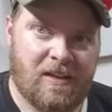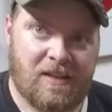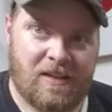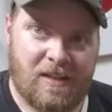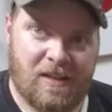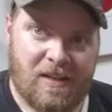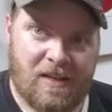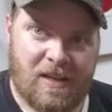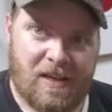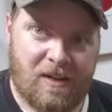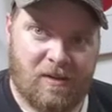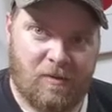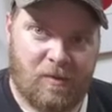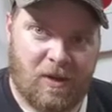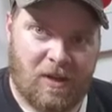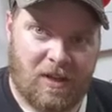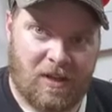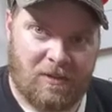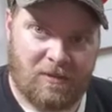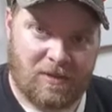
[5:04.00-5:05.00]
and
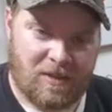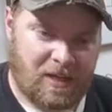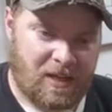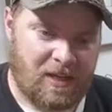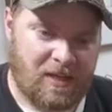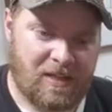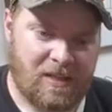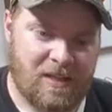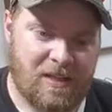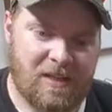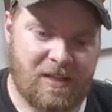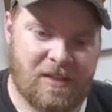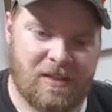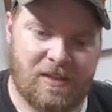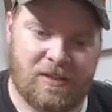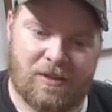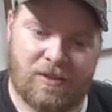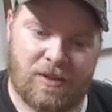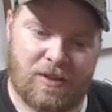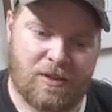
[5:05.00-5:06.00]
while I was cutting it,
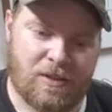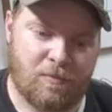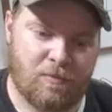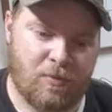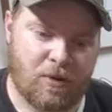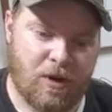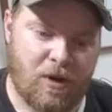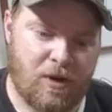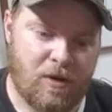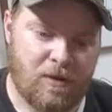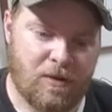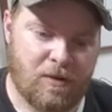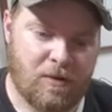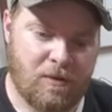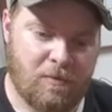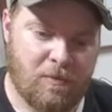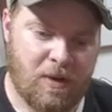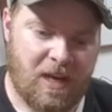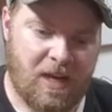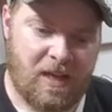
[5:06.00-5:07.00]
it just broke.
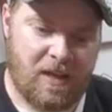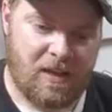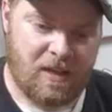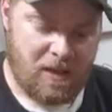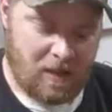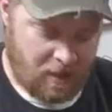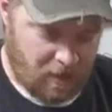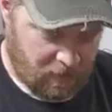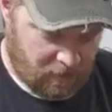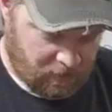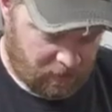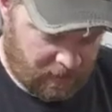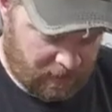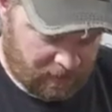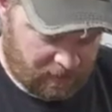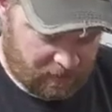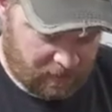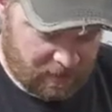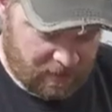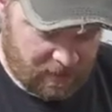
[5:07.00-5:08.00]
But
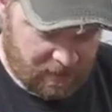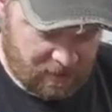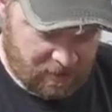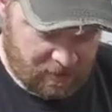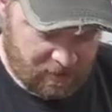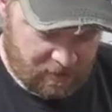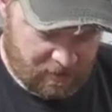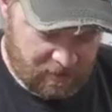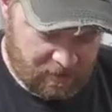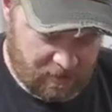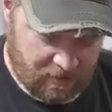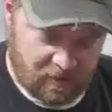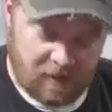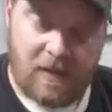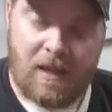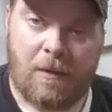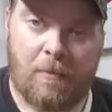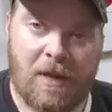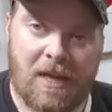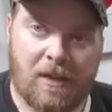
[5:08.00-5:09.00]
luckily,
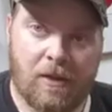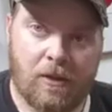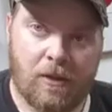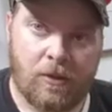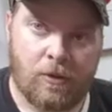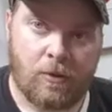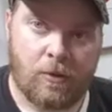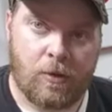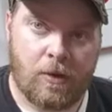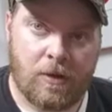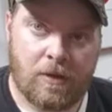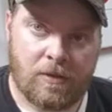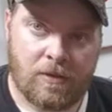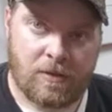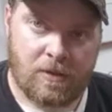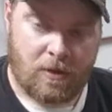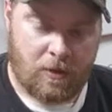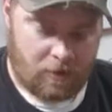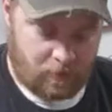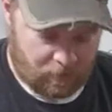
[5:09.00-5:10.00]
they make glue.
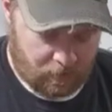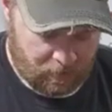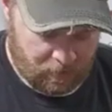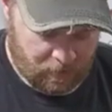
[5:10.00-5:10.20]
So